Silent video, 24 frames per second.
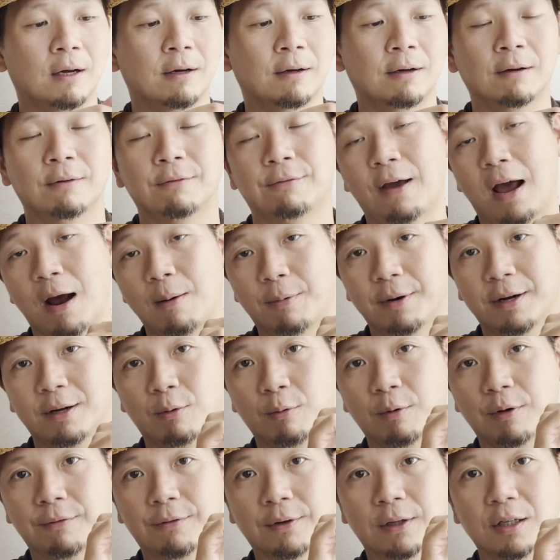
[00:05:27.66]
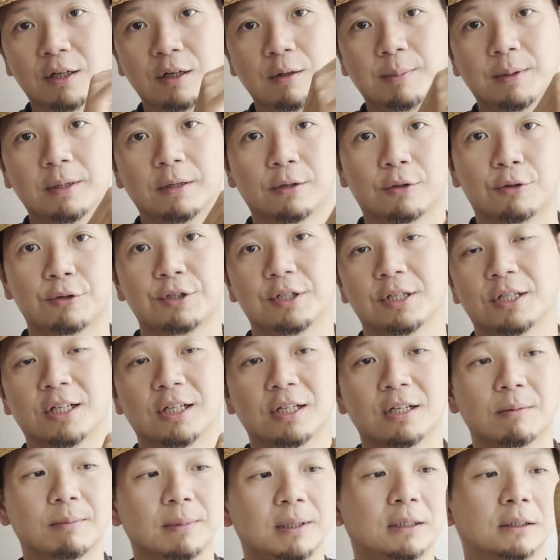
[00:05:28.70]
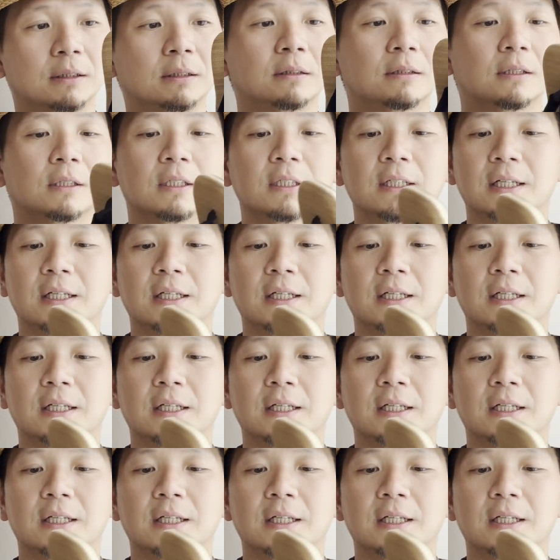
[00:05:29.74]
fabric with a little bit of cushioning in the middle,